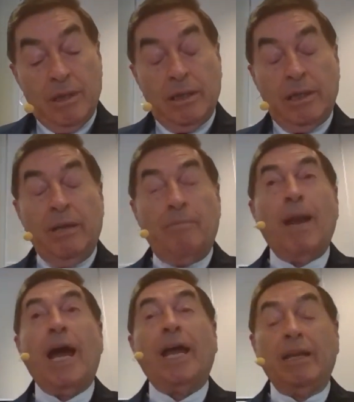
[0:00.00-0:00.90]
the
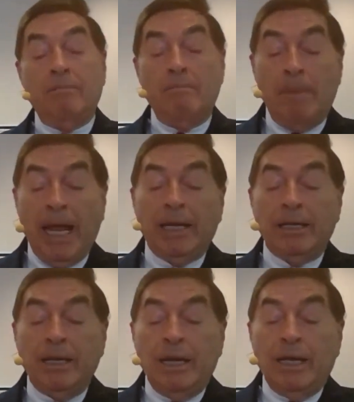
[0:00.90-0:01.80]
blind
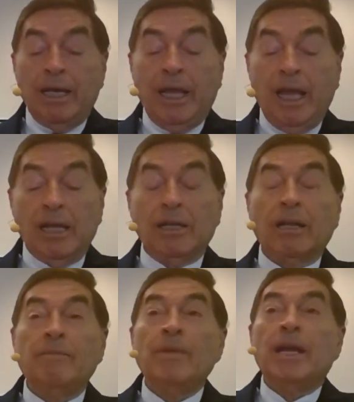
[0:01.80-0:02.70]
men
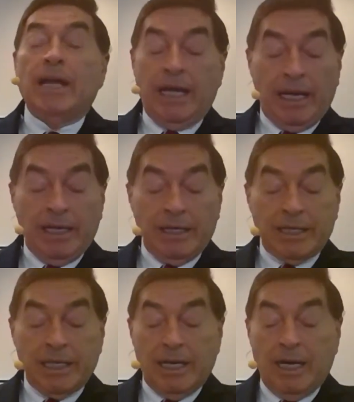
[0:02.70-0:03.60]
heal and
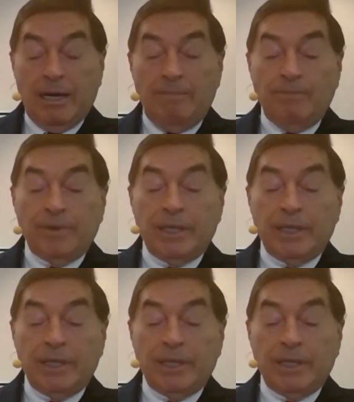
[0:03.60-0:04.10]
um,